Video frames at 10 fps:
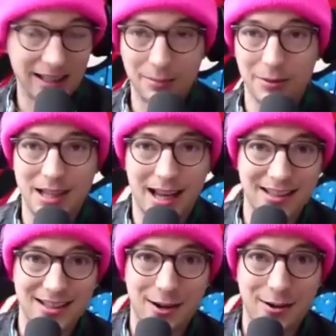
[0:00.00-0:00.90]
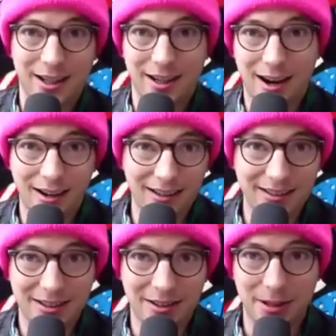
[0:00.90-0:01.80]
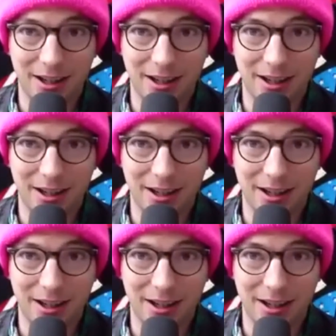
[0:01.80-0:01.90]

but it was hand stolen in Ireland. You know what I mean?